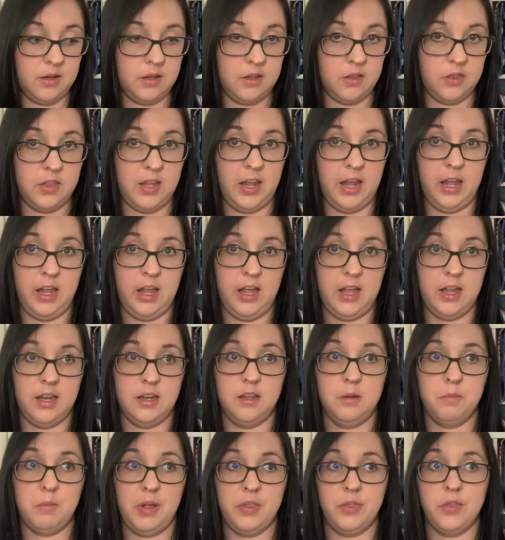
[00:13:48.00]
They, in
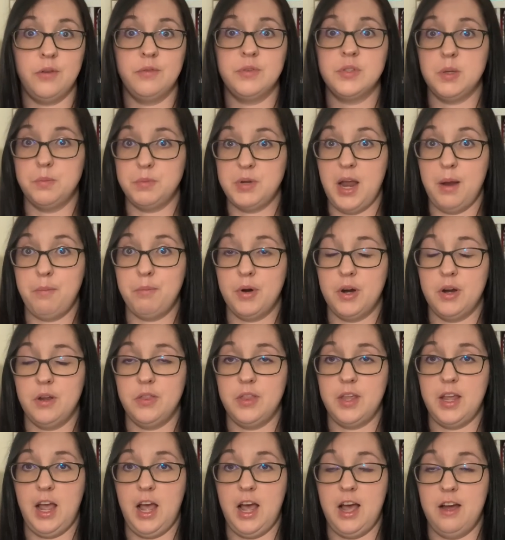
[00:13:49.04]
the month of September,
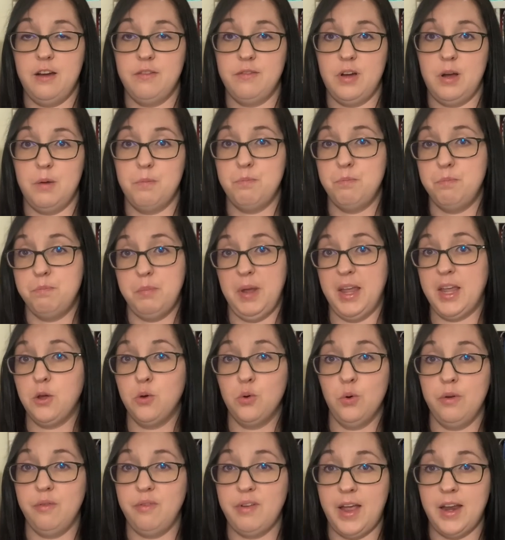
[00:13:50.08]
they have a
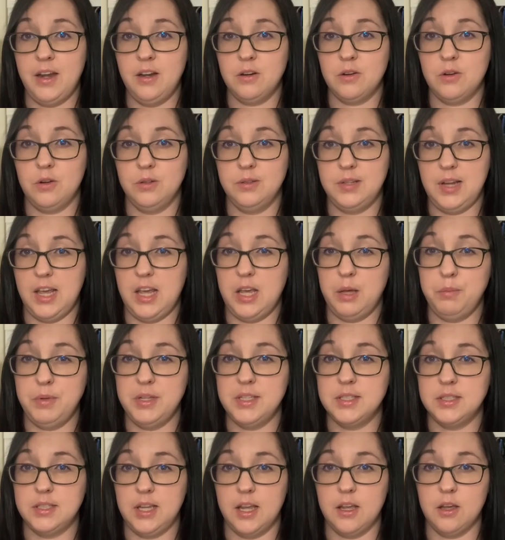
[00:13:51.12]
bingo event called A B
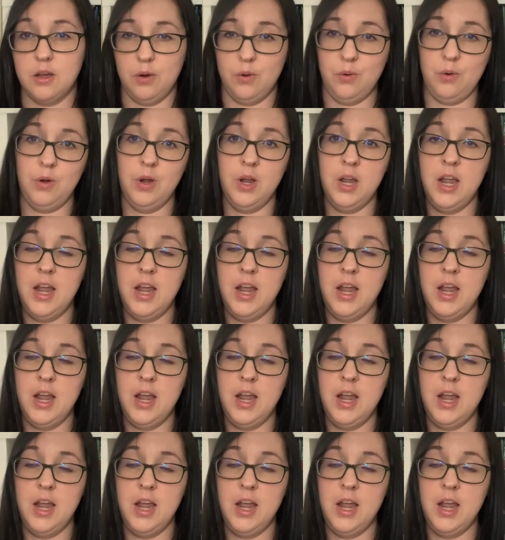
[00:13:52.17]
Singo,